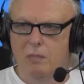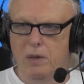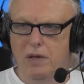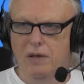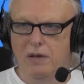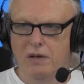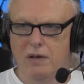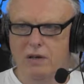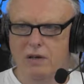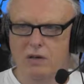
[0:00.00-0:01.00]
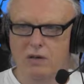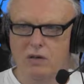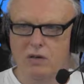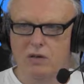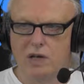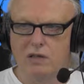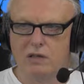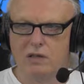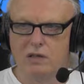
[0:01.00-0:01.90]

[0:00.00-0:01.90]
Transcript: being conducted,